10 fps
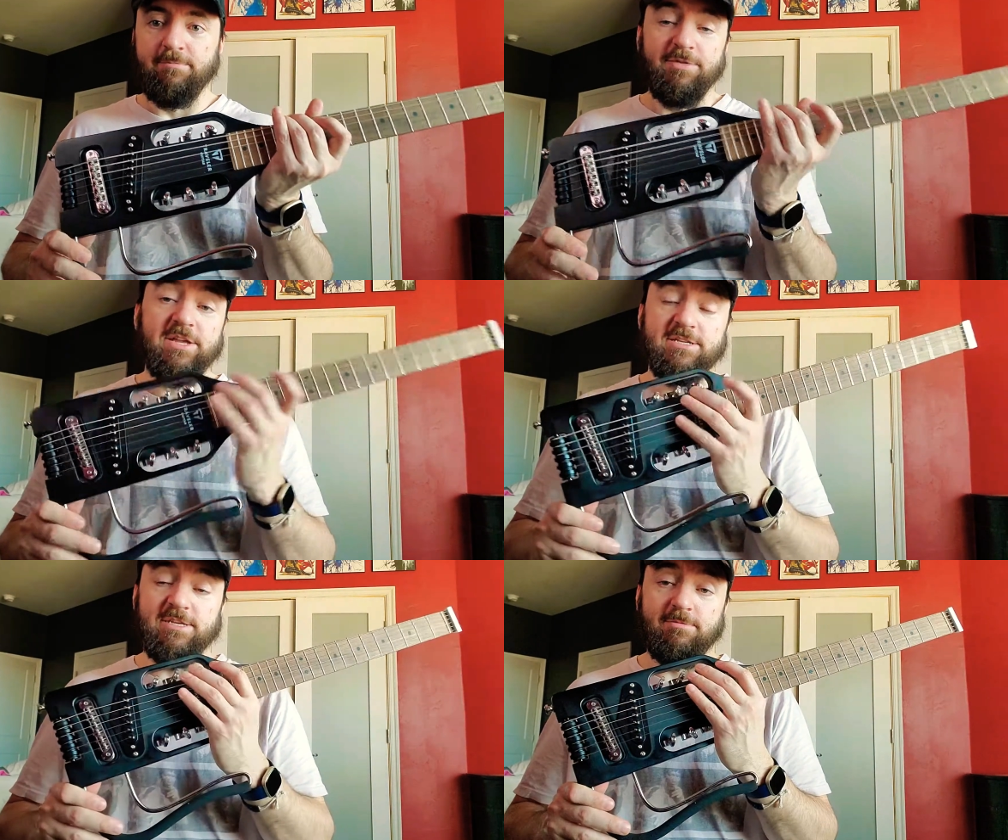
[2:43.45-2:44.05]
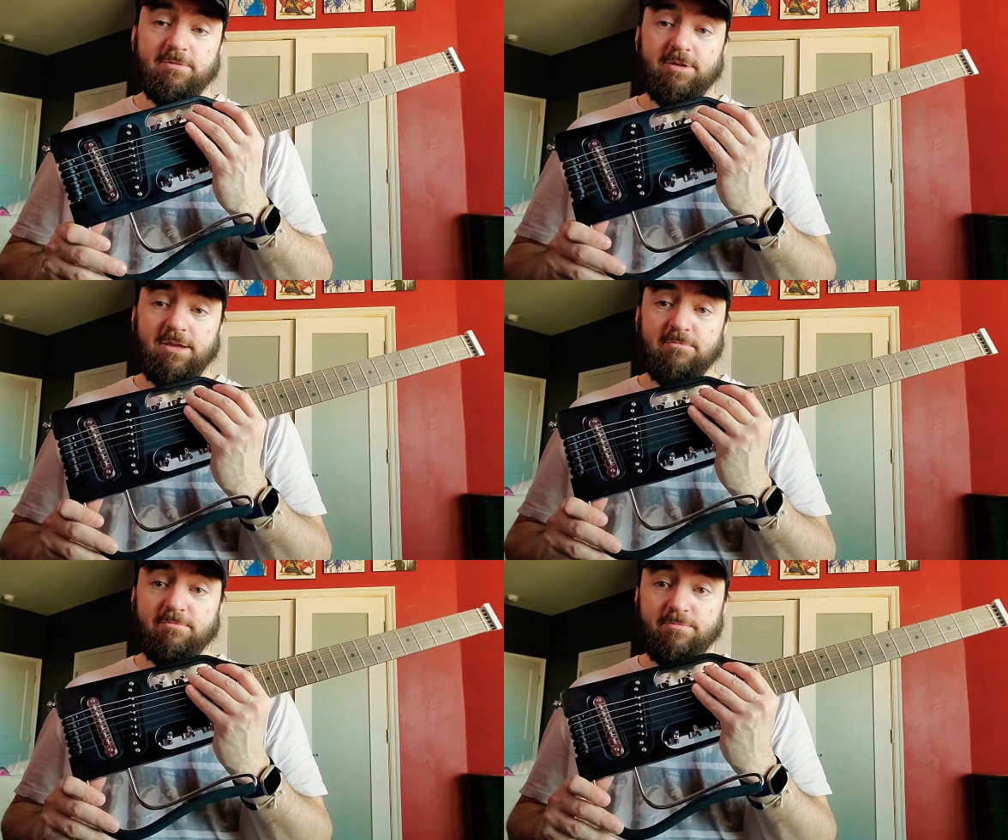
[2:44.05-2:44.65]
But that's just something to
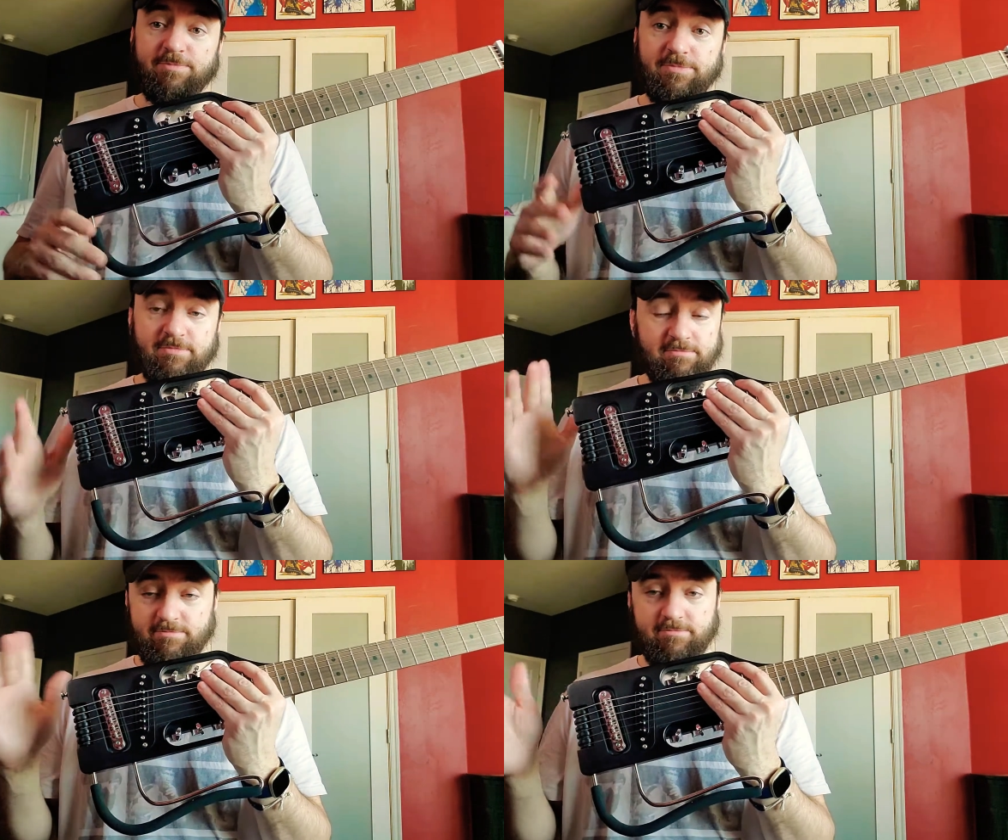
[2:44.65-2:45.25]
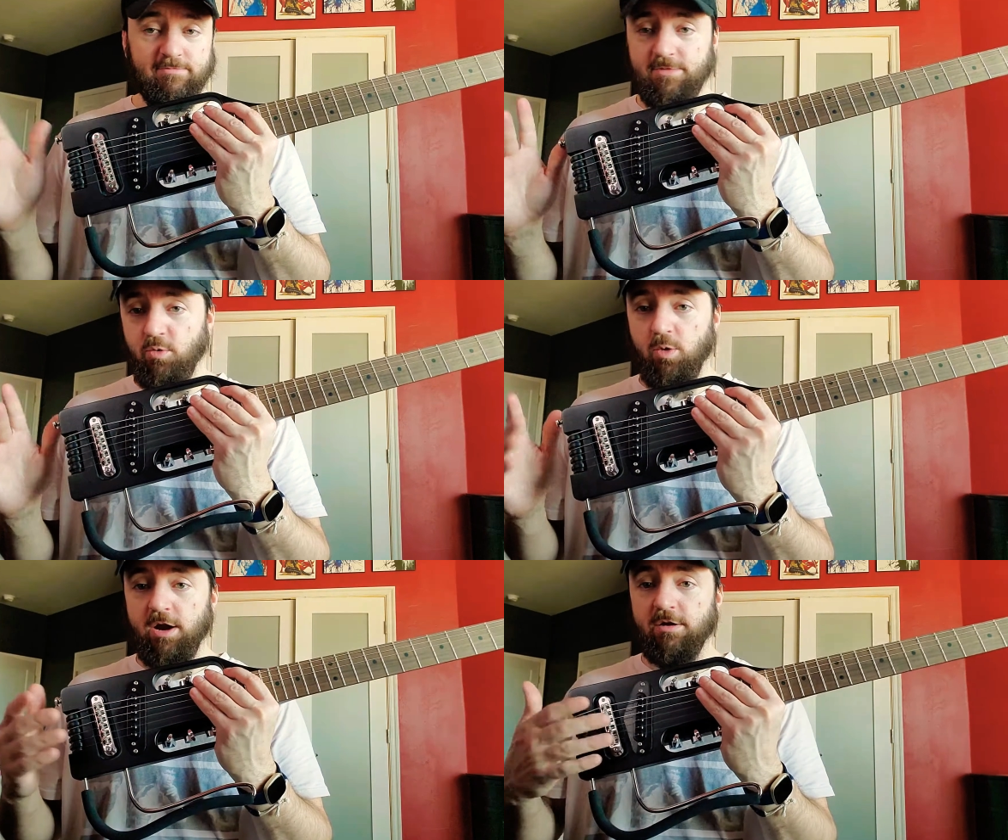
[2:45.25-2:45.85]
be
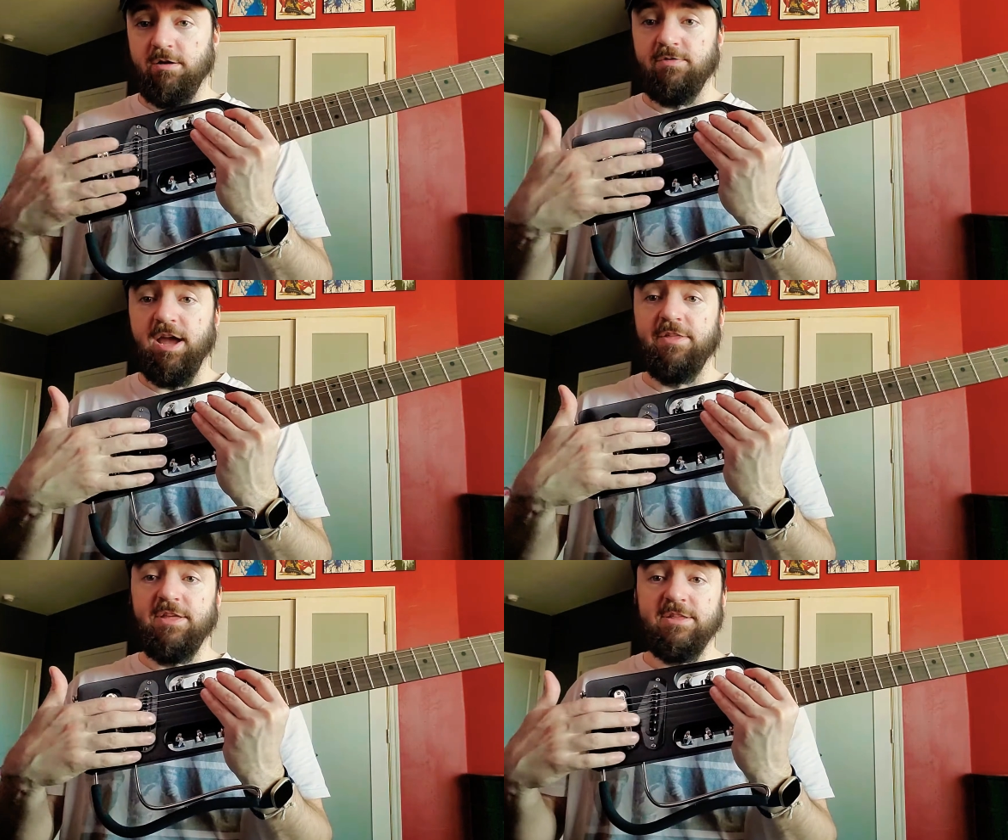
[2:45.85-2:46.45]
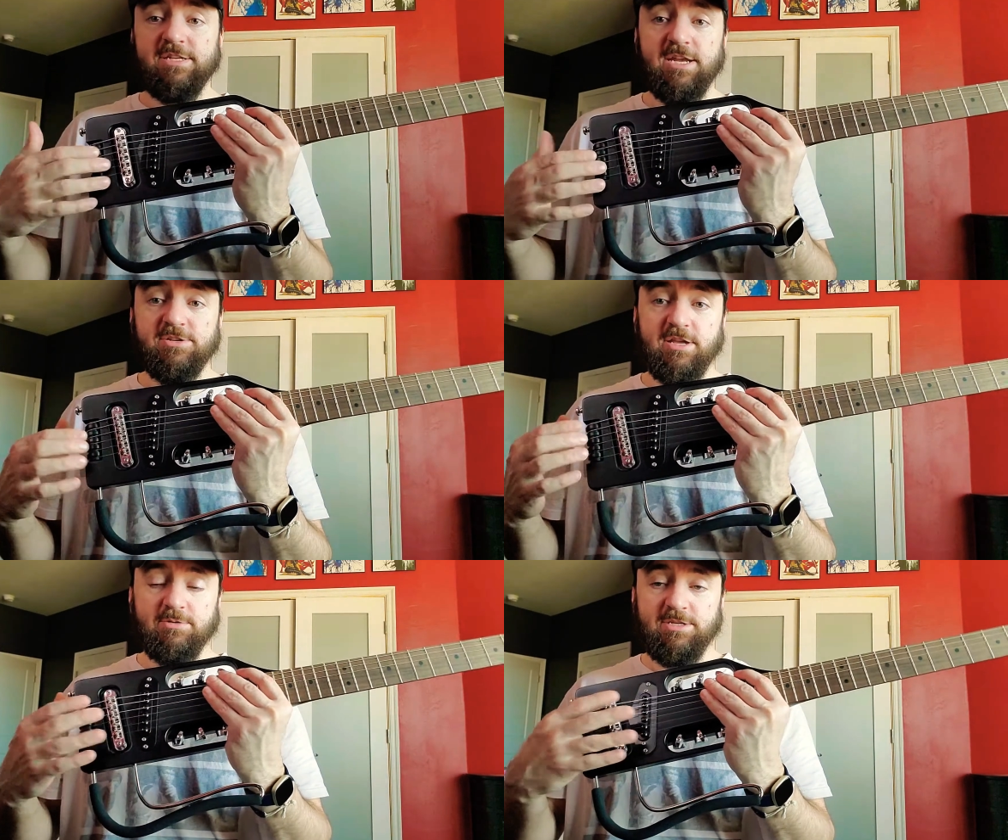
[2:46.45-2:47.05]
aware of. And then the
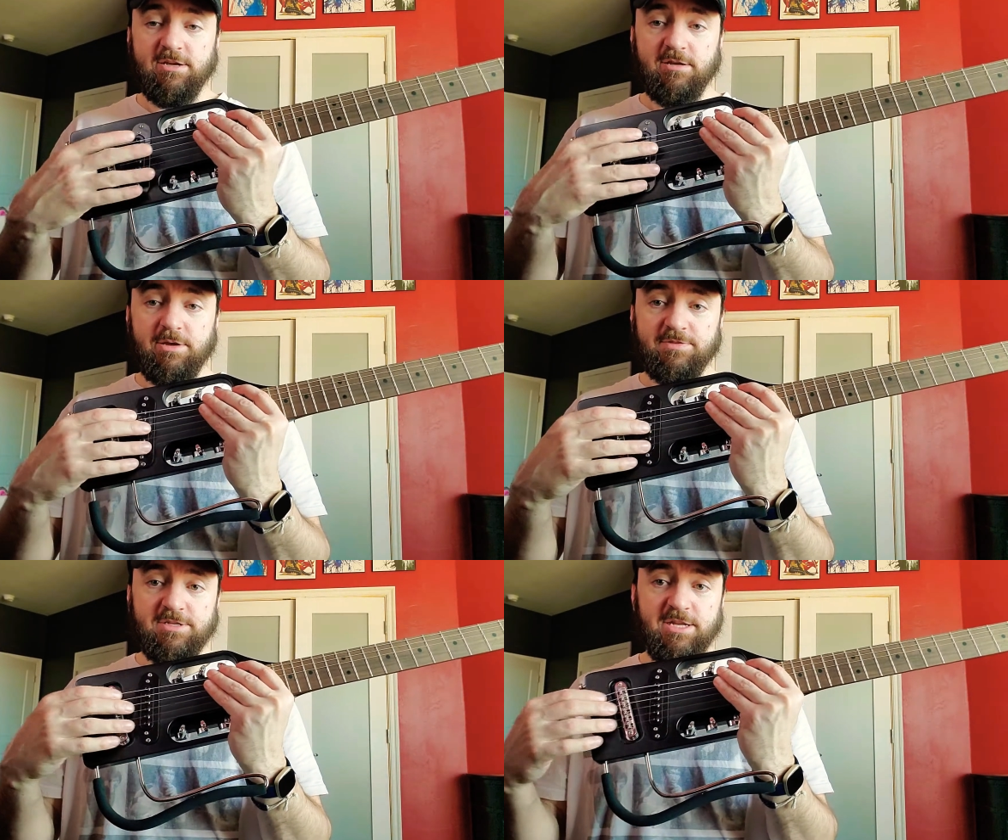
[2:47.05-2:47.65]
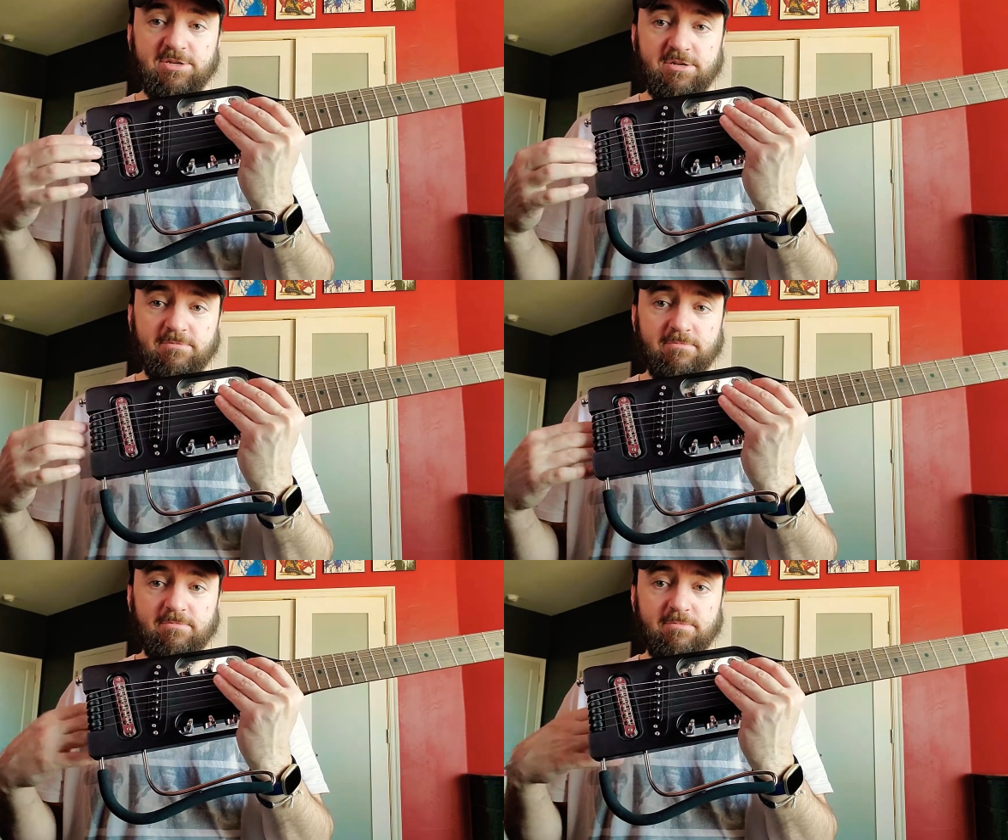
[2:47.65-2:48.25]
tension, like I was talking about, the
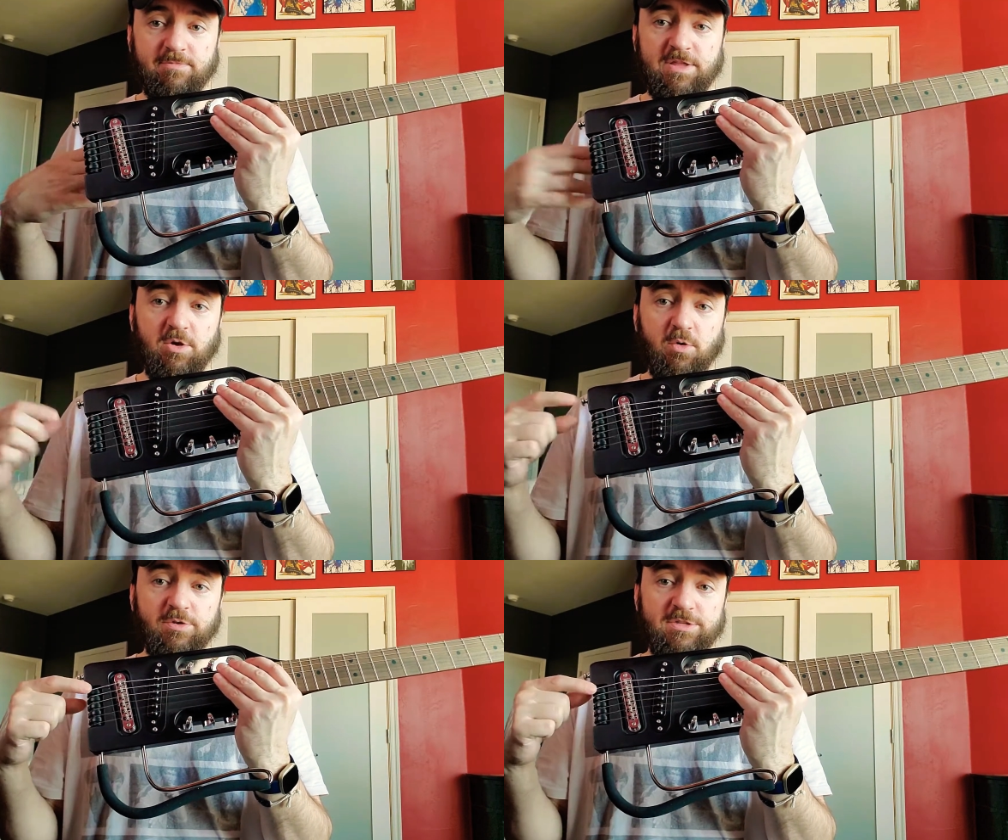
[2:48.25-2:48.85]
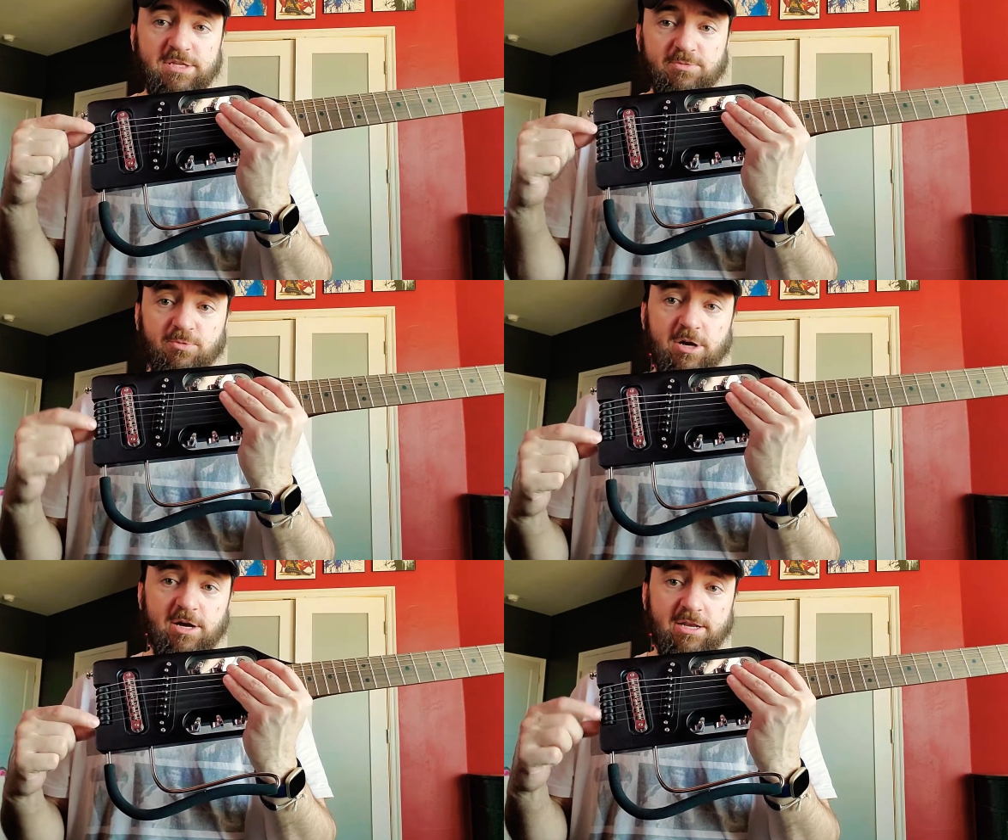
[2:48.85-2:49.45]
tension that holds this
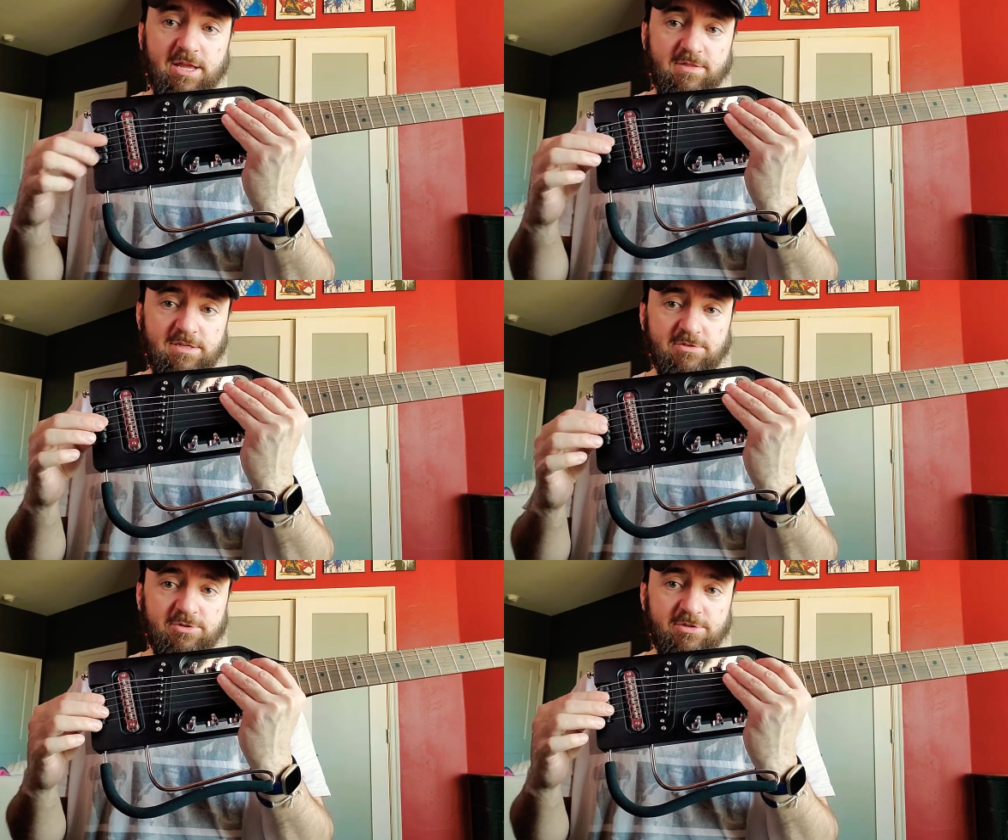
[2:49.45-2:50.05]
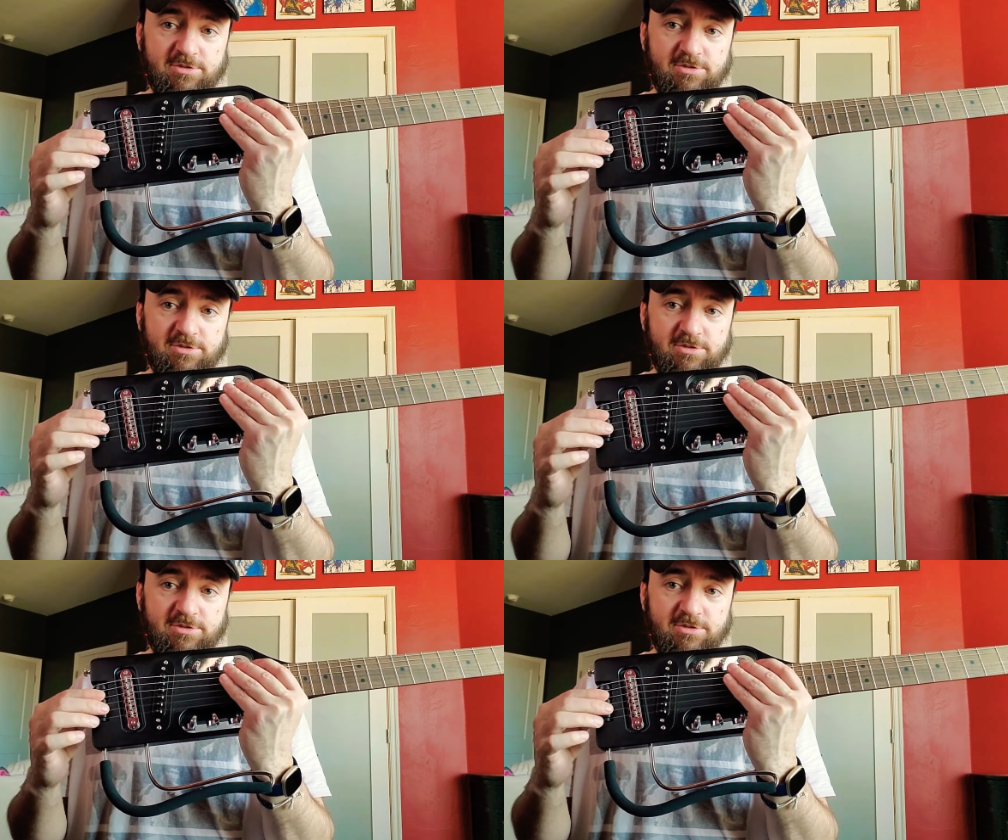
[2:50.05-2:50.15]
rod and these little